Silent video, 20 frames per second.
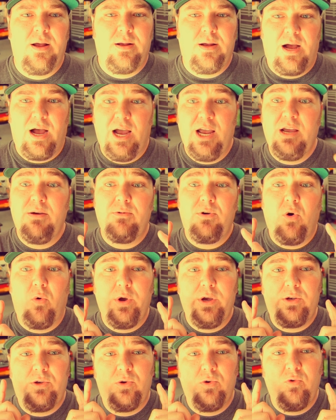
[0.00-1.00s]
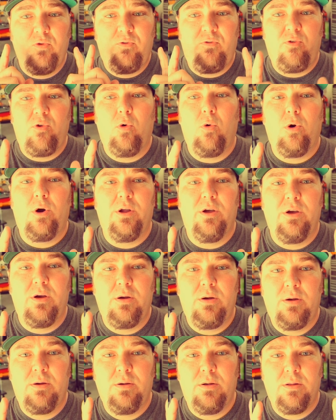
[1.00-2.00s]
I am going to Florida
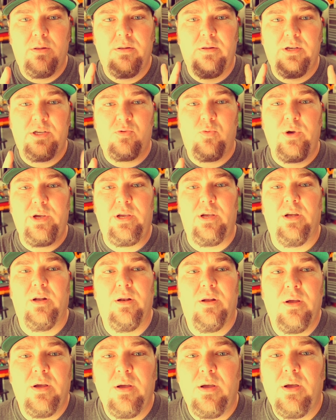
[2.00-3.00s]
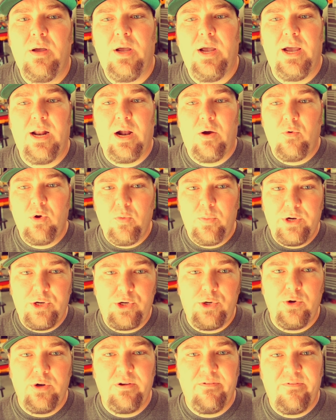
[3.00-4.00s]
this weekend and I will be
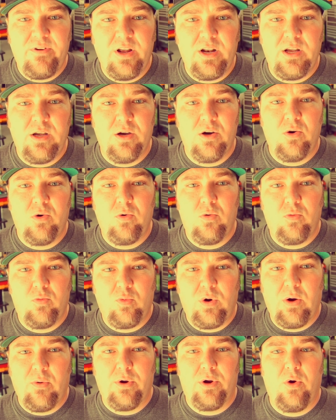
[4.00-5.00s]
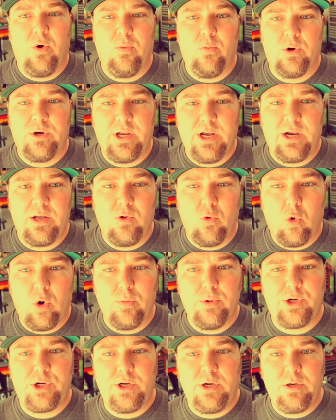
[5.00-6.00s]
shooting video while we're going. We're taking the War
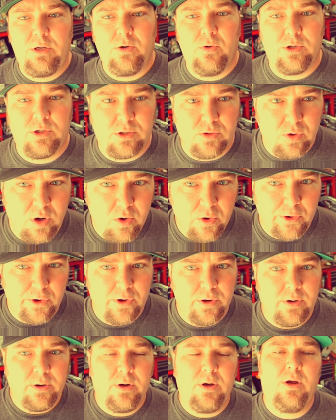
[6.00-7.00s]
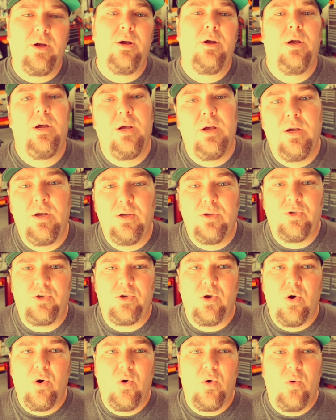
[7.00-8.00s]
Machine to its new owner.
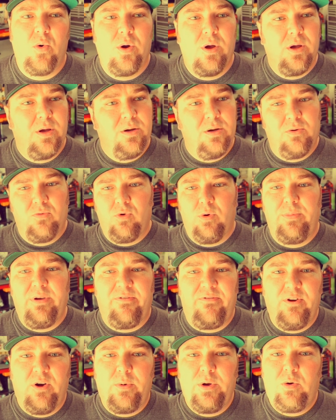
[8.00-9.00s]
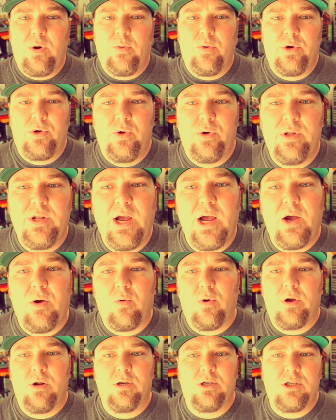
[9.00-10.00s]
So we'll be filming while we're doing that.
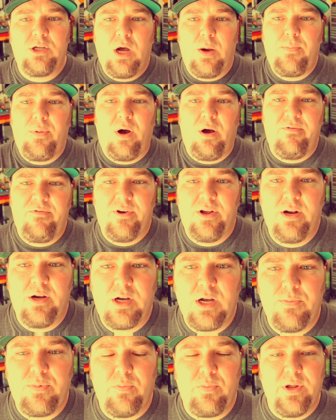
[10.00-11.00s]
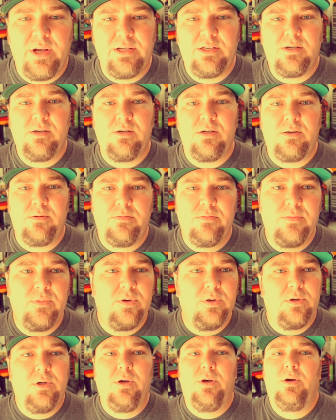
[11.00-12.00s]
We're gonna stop off at a couple places.
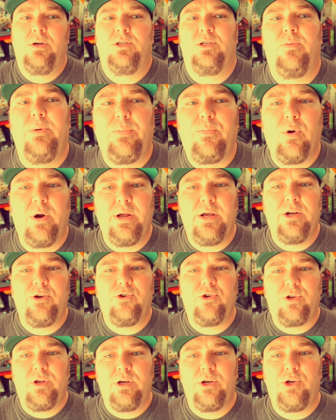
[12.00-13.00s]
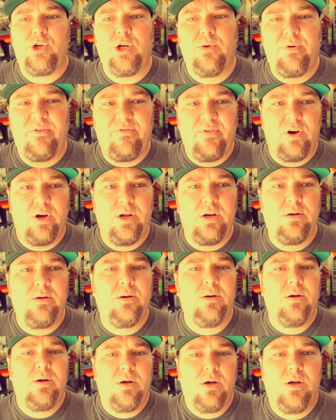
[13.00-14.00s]
It's gonna be pretty interesting, should be fun.
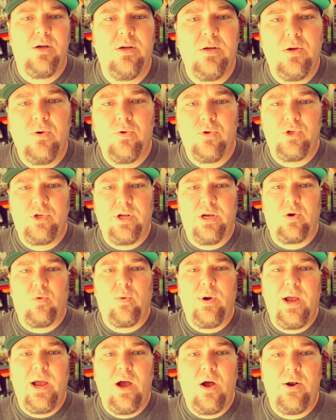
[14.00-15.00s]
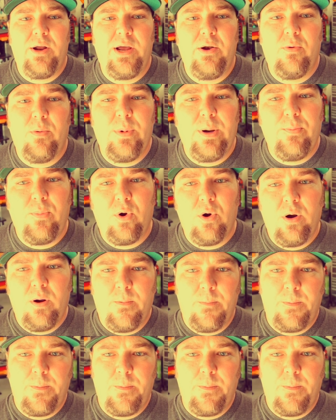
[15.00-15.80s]
Stick around and remember,